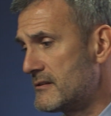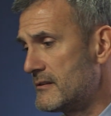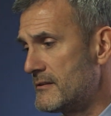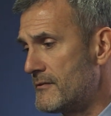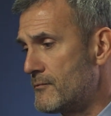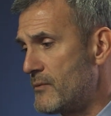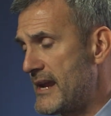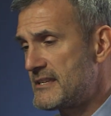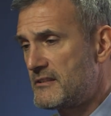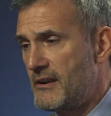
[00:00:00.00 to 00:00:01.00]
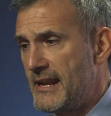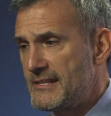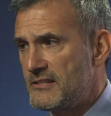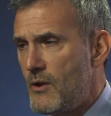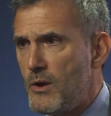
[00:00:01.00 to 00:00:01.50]
uh, raises their hand
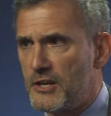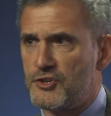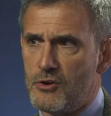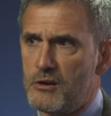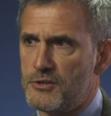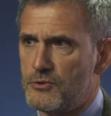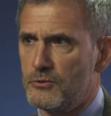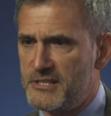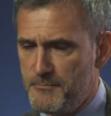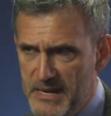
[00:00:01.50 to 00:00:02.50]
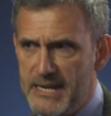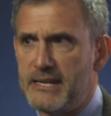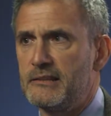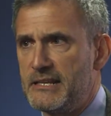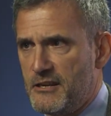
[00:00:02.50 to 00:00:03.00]
and says, oh, I want a charter school is
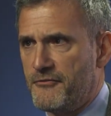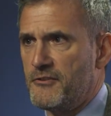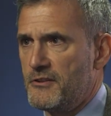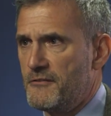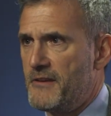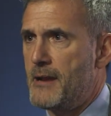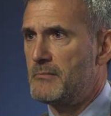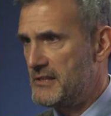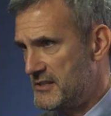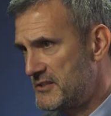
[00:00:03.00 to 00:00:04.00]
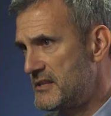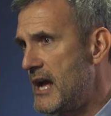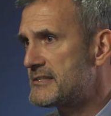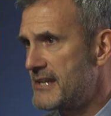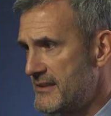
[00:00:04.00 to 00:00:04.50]
immediately different than the family that does
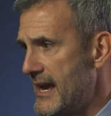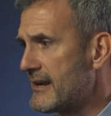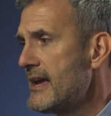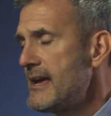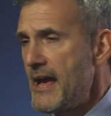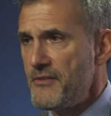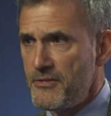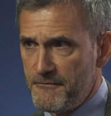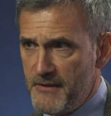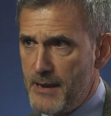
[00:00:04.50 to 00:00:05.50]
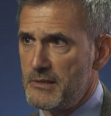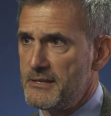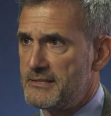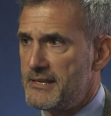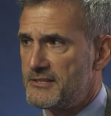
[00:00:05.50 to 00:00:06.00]
not say that. And then the family
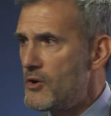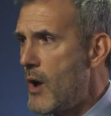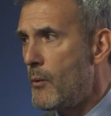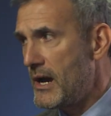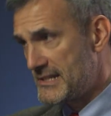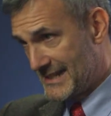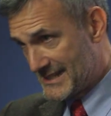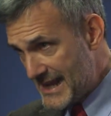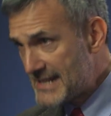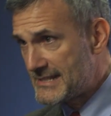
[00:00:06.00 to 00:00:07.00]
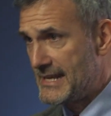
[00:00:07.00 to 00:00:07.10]
that says, no, I want Success